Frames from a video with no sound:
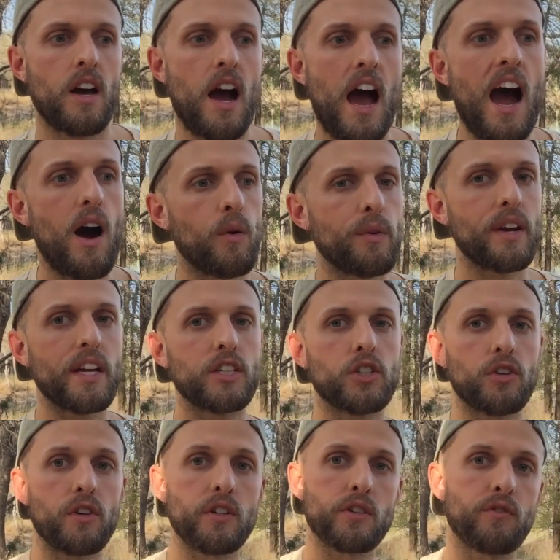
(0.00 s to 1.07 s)
how
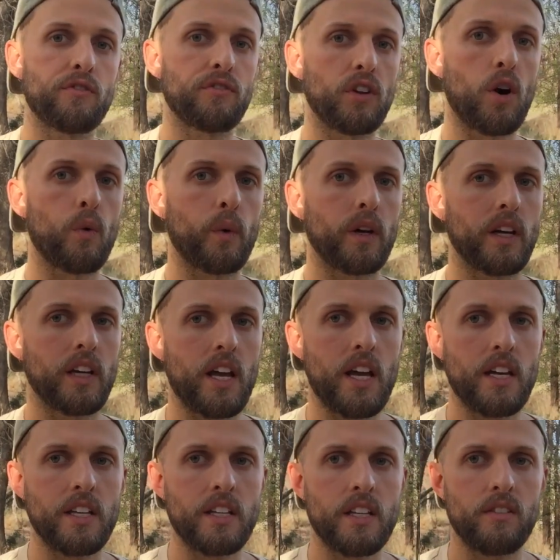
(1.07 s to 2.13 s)
nature is flowing in
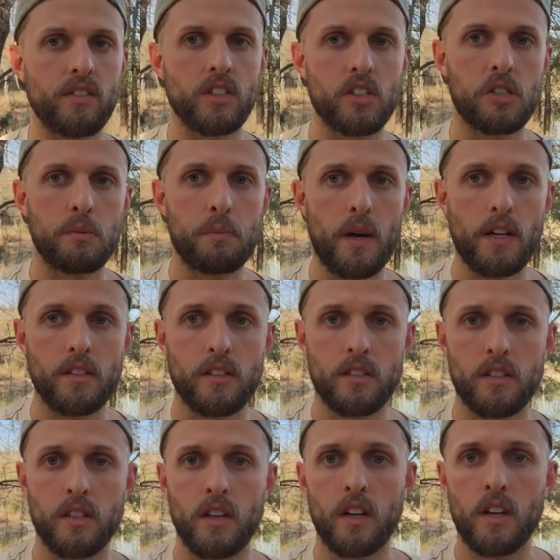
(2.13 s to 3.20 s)
any given
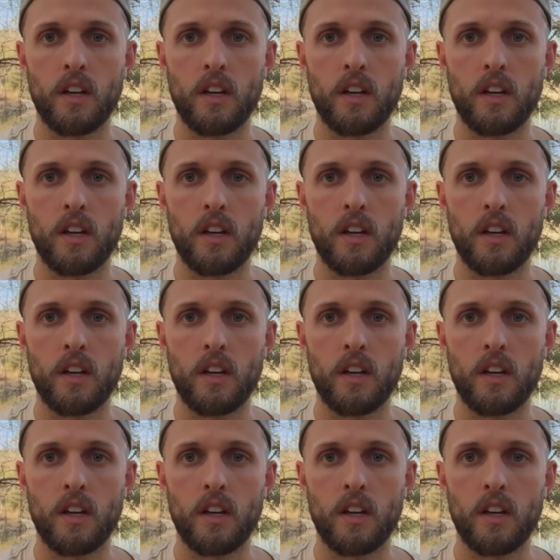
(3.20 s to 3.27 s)
space.